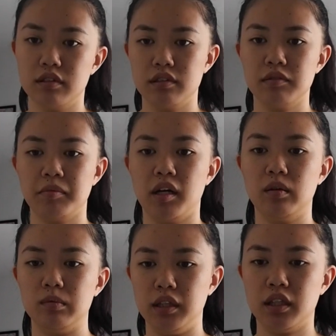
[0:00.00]
this is
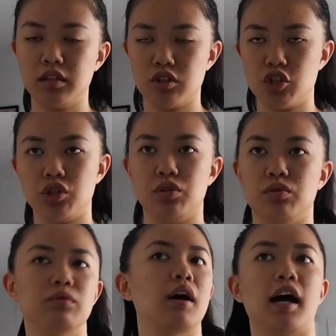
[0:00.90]
my week
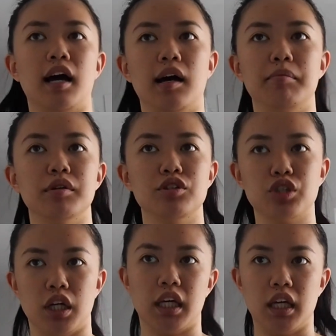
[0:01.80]
2 ab
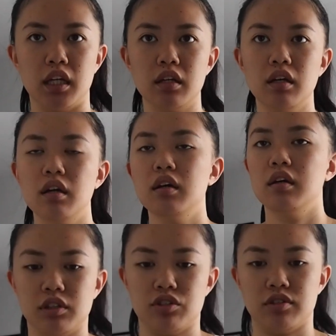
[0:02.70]
check-in.
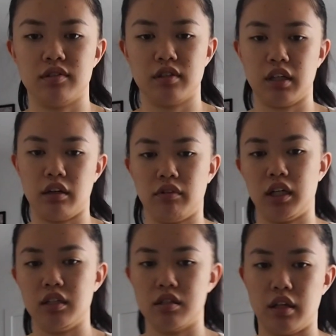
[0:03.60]
Let's just get
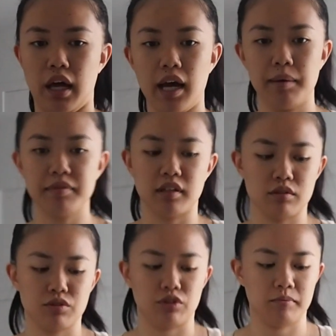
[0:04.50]
right into the abs and
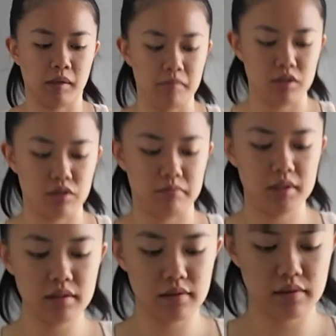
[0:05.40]
I'll show you my
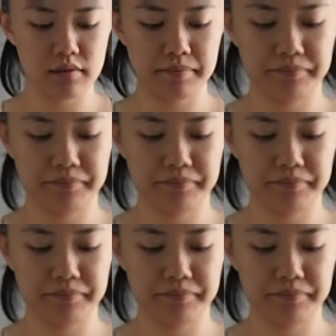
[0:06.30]
measurements.